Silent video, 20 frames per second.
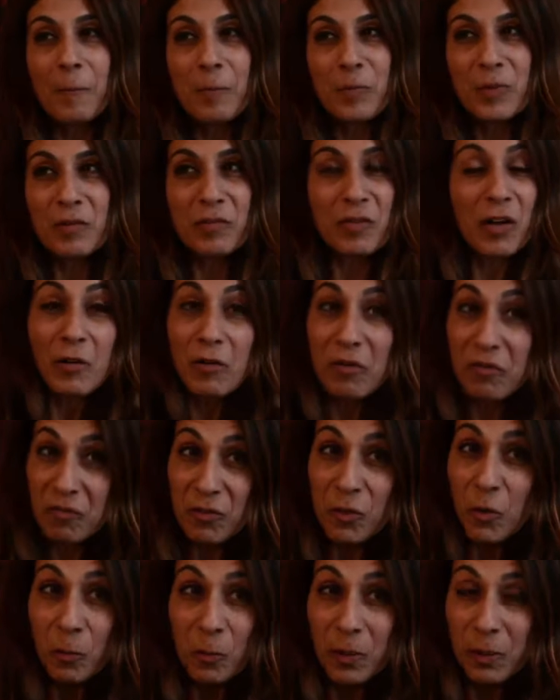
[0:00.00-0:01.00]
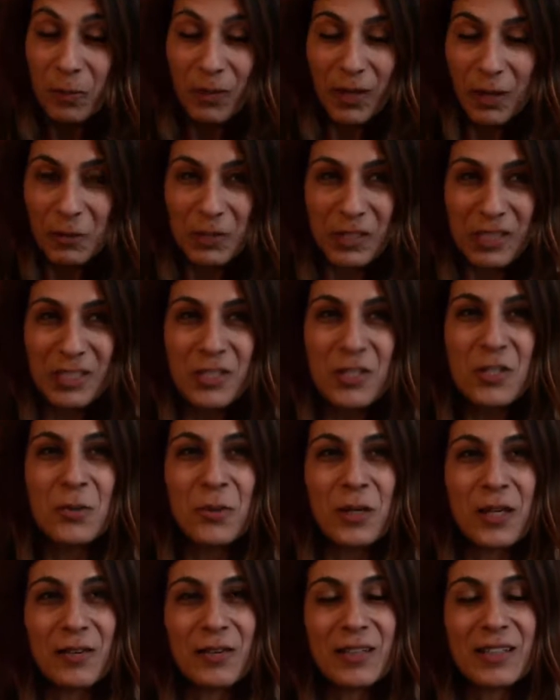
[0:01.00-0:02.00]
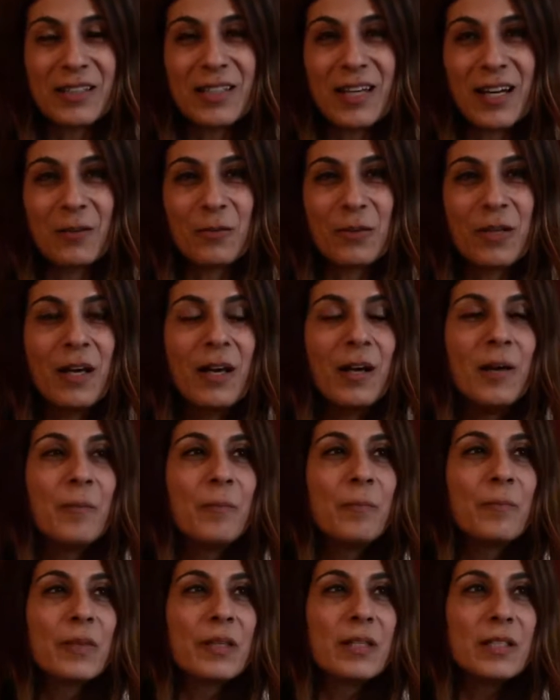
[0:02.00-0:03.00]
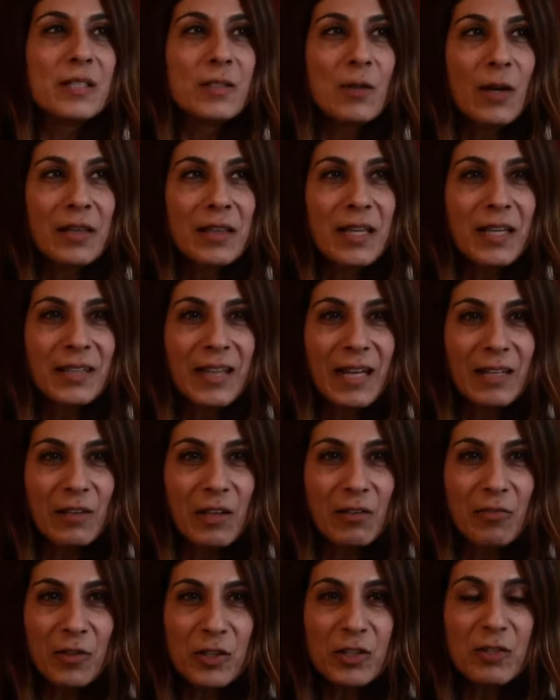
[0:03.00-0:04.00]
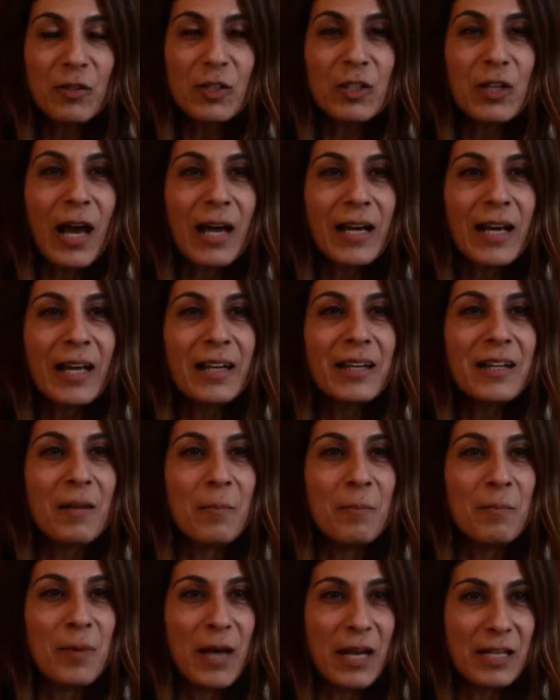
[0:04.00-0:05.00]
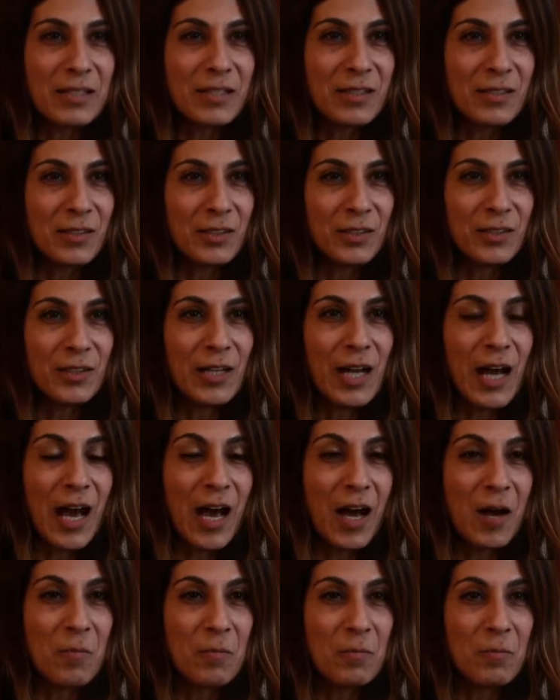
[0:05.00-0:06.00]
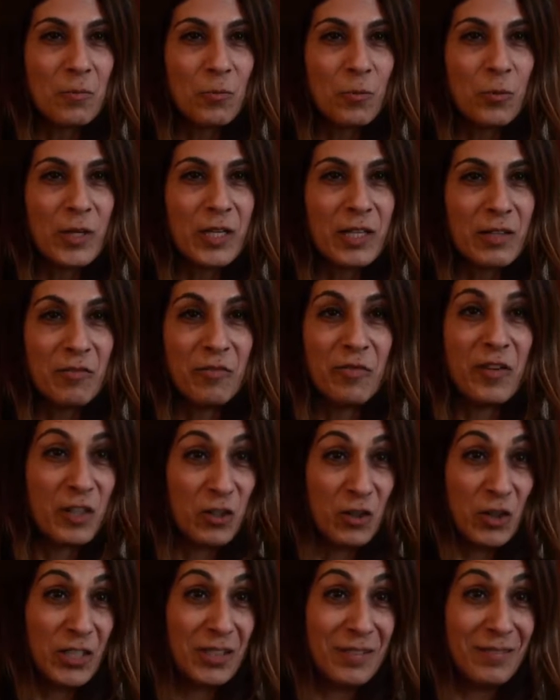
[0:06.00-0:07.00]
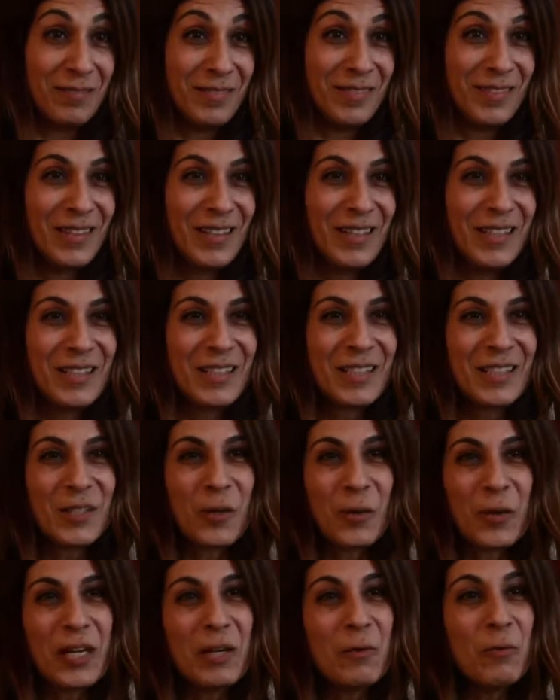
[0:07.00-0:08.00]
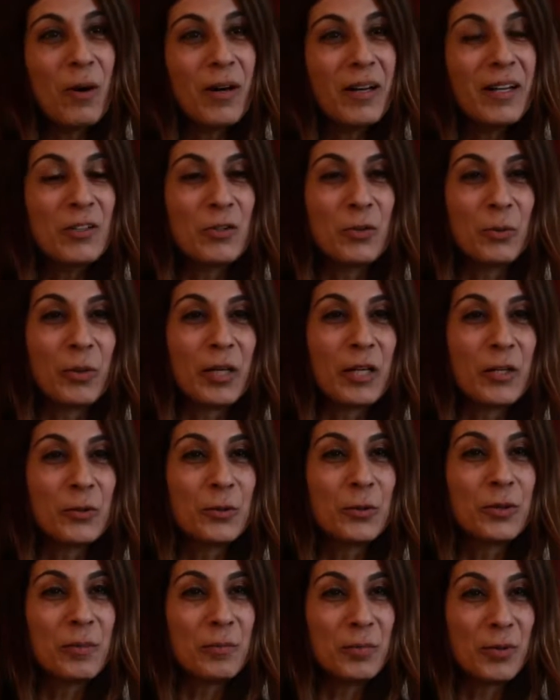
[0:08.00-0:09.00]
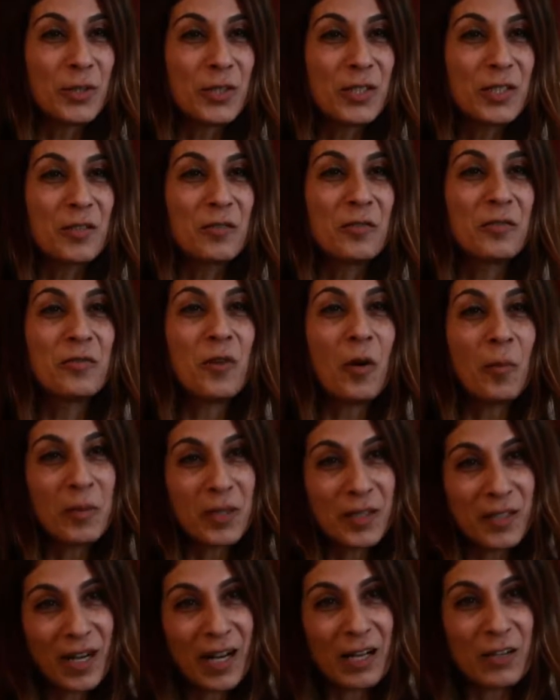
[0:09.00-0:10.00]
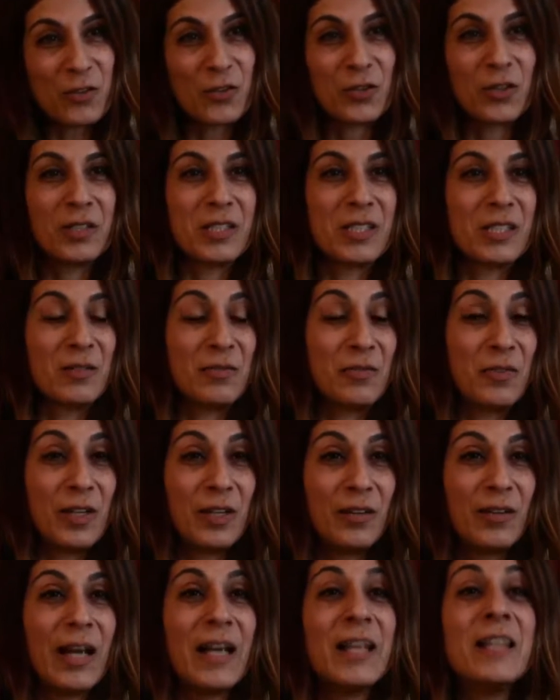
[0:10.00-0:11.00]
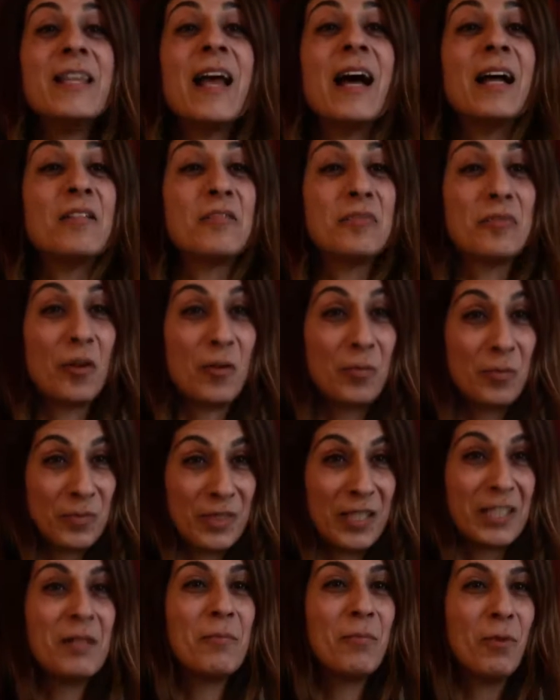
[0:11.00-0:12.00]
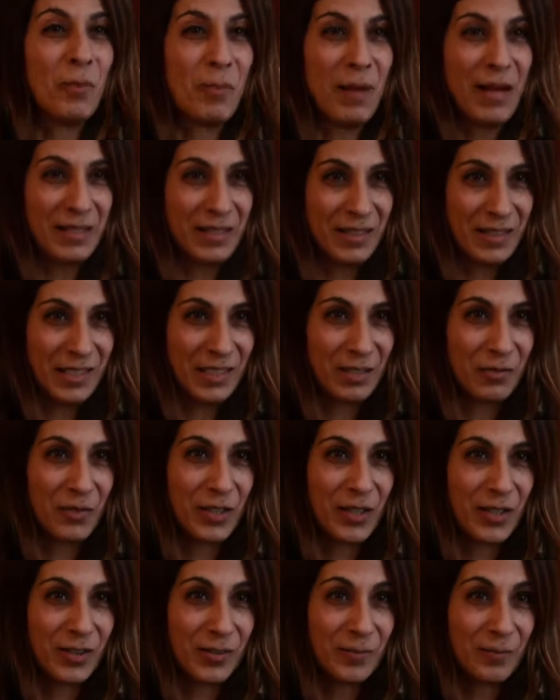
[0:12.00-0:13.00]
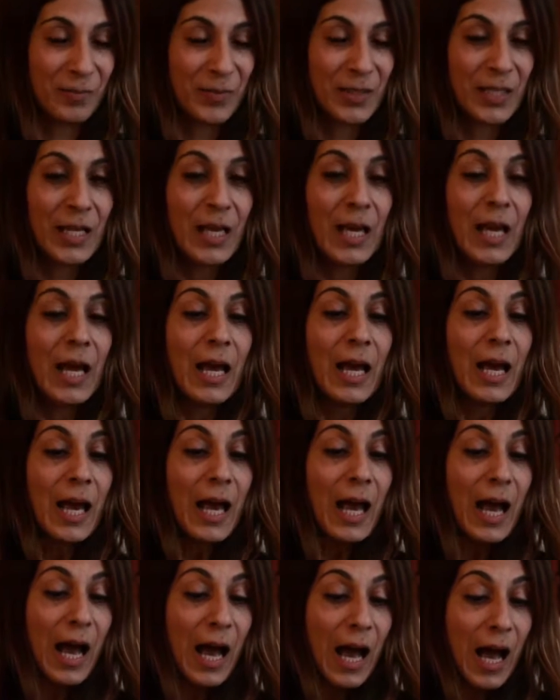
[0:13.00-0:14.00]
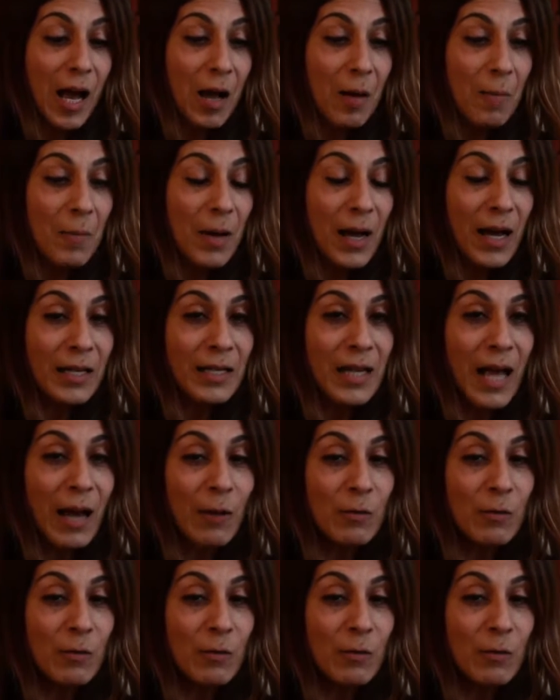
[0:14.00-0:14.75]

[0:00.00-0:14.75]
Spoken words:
very few people. I was new here in town. So I think that, first of all, I had an ambassador with vision. So he wanted to recruit a person from the cultural sphere and not from the diplomatic sphere. And I